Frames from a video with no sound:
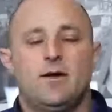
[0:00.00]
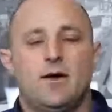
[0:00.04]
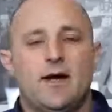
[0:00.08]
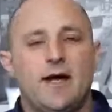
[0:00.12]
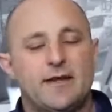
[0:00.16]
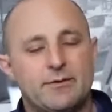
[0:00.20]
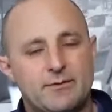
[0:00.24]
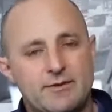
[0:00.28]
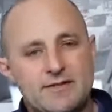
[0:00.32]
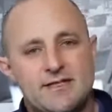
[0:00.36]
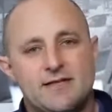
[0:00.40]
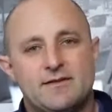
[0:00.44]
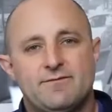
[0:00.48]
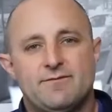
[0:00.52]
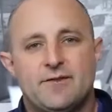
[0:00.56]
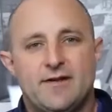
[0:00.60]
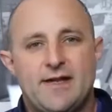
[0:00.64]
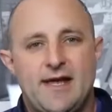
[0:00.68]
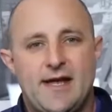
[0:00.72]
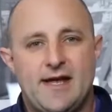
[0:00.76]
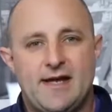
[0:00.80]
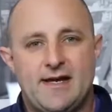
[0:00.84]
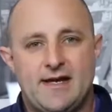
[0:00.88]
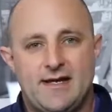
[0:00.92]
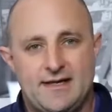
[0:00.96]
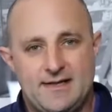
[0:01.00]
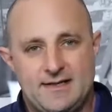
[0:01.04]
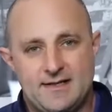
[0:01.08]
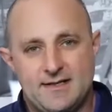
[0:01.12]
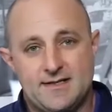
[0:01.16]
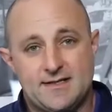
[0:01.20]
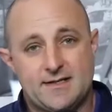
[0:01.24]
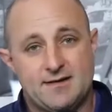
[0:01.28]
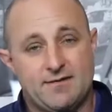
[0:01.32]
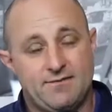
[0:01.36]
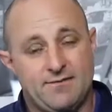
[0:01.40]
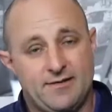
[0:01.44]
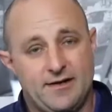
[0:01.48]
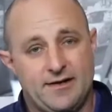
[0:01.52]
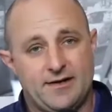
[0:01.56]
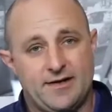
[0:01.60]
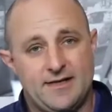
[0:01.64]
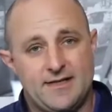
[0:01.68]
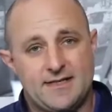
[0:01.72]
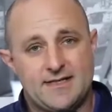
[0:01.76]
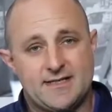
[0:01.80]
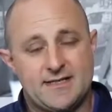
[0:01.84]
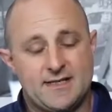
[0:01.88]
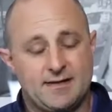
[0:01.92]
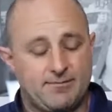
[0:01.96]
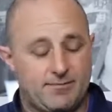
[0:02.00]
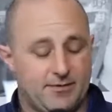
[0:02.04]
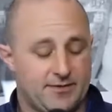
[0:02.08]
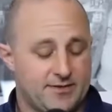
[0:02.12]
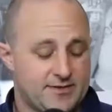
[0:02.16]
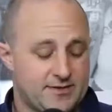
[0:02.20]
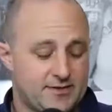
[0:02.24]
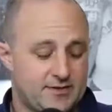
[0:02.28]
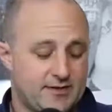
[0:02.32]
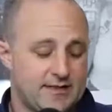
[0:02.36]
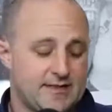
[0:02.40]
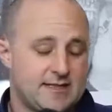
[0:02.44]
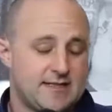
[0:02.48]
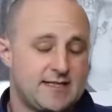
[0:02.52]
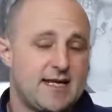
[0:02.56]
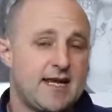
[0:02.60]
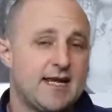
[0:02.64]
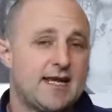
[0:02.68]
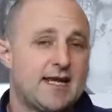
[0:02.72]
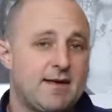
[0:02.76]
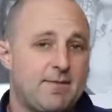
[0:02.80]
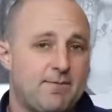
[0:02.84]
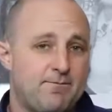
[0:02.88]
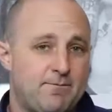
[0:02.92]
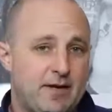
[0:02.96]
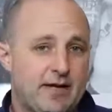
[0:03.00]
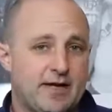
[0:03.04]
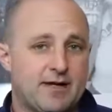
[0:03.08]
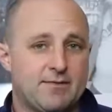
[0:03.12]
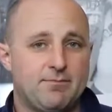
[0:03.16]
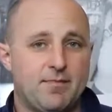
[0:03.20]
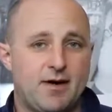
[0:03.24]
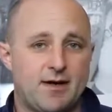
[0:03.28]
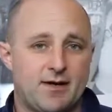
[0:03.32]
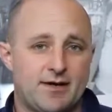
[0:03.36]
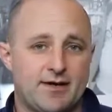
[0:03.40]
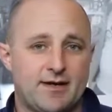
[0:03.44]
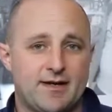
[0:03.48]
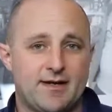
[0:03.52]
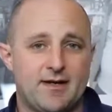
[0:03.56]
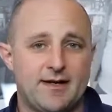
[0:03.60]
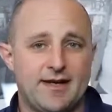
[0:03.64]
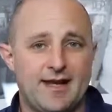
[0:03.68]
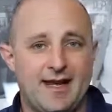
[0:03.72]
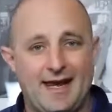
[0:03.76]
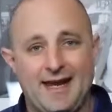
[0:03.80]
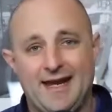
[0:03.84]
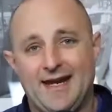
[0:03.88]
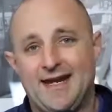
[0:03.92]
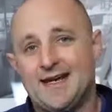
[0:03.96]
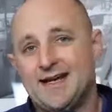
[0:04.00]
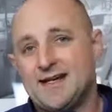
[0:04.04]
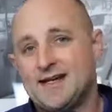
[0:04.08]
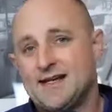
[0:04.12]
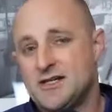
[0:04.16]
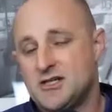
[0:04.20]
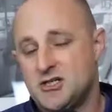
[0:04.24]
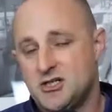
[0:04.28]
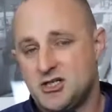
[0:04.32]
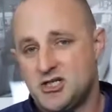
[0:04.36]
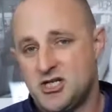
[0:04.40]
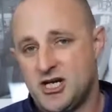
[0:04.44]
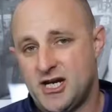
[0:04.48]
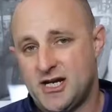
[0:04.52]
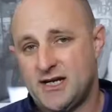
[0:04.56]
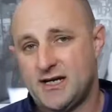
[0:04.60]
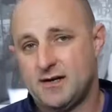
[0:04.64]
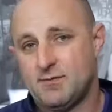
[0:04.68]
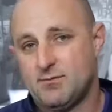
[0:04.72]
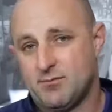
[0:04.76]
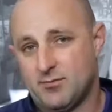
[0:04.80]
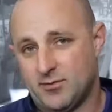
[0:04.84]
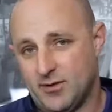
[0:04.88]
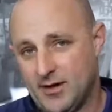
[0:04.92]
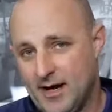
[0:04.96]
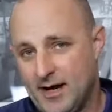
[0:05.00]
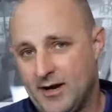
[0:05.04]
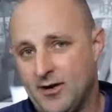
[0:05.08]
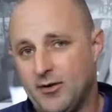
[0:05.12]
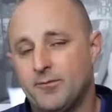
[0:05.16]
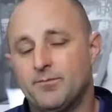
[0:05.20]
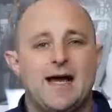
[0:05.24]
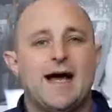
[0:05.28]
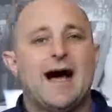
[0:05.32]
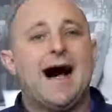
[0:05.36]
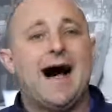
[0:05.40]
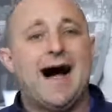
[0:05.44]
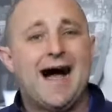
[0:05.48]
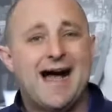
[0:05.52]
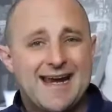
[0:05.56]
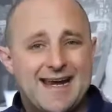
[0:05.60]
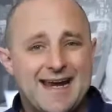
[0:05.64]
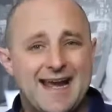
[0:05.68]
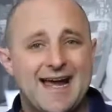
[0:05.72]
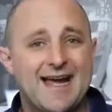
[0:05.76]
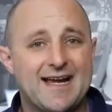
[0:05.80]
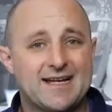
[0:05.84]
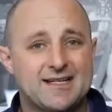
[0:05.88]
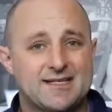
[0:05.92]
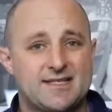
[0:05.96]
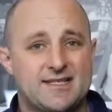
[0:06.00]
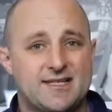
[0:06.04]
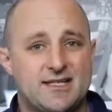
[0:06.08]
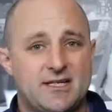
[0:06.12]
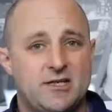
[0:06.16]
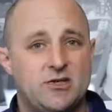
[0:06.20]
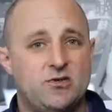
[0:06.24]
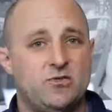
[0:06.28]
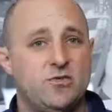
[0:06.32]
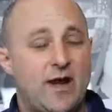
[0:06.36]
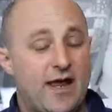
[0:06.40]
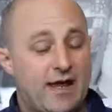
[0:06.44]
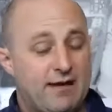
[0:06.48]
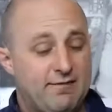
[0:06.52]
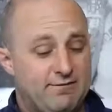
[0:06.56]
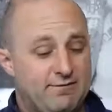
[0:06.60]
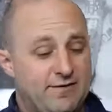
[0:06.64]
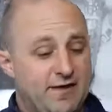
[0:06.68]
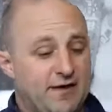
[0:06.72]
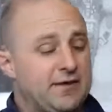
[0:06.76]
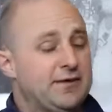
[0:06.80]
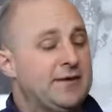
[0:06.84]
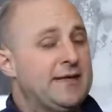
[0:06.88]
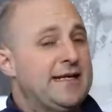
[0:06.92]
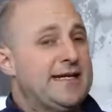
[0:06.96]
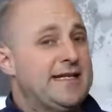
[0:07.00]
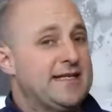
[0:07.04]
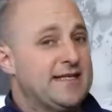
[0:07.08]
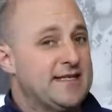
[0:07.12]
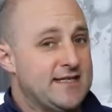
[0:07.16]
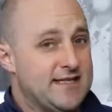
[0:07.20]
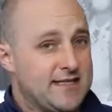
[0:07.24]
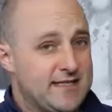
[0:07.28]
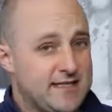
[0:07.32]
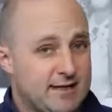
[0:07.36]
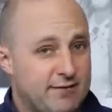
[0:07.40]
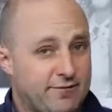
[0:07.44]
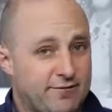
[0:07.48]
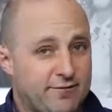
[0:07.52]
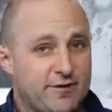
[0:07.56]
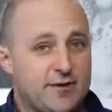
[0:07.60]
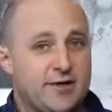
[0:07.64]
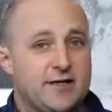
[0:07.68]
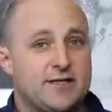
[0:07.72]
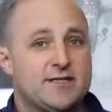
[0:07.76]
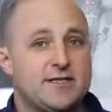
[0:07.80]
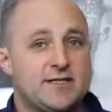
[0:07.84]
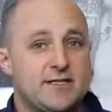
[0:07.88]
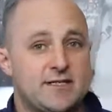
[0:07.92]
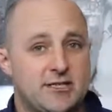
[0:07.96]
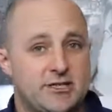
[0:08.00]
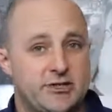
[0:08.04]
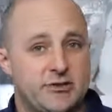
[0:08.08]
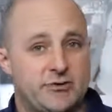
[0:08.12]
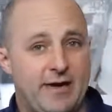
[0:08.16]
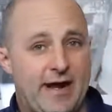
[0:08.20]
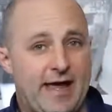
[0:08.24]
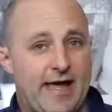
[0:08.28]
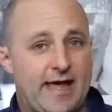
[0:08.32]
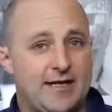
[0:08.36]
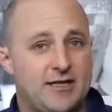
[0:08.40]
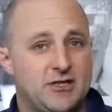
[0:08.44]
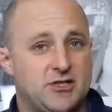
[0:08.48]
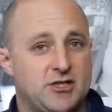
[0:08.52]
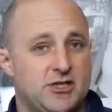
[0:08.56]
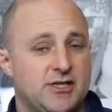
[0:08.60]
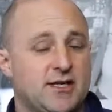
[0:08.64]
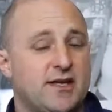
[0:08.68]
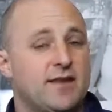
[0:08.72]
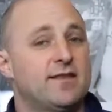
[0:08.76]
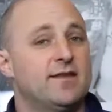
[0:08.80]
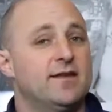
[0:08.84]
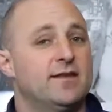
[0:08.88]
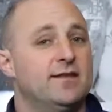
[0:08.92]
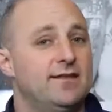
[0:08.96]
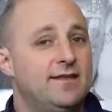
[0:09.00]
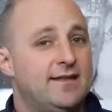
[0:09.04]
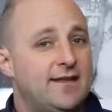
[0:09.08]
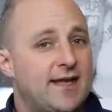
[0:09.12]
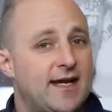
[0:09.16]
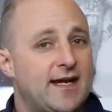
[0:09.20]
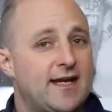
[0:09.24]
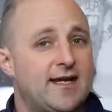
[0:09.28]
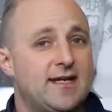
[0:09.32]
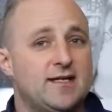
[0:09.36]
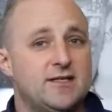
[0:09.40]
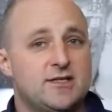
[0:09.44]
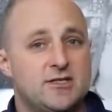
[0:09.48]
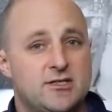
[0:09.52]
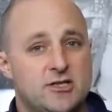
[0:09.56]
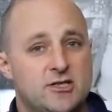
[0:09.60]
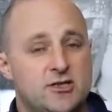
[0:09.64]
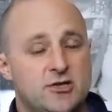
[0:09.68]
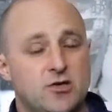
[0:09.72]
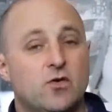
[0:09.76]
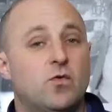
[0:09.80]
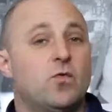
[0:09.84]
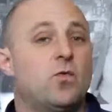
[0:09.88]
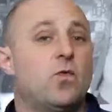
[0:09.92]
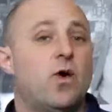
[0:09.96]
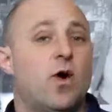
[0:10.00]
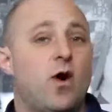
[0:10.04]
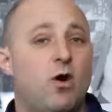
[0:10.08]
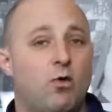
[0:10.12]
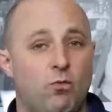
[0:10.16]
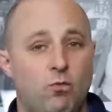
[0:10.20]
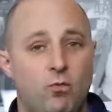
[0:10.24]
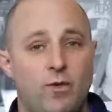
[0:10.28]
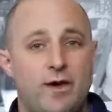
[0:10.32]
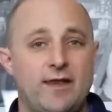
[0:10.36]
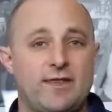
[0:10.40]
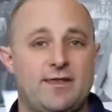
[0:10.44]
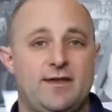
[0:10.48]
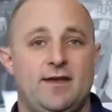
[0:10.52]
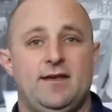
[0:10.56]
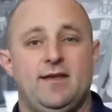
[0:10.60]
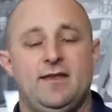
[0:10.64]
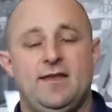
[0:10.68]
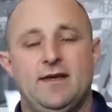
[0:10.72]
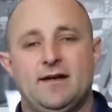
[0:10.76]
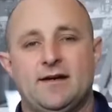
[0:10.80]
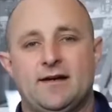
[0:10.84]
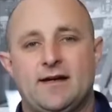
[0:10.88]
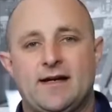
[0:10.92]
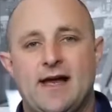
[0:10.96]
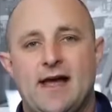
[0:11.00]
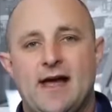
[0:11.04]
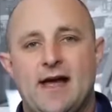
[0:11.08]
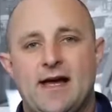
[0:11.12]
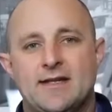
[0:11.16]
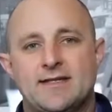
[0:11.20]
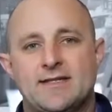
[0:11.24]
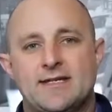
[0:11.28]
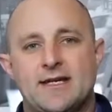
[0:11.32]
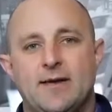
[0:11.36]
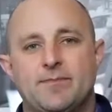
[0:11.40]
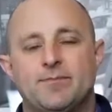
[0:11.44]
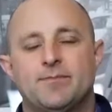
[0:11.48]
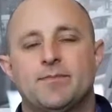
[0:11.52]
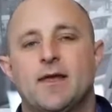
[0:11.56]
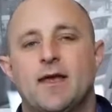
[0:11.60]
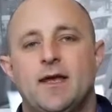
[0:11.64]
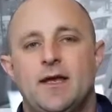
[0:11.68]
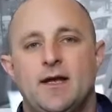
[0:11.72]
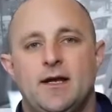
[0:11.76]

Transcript: And the reason for that is very simple. So let's take Big Mark and Jay Brown. I execute a very different strategy than they do with their content.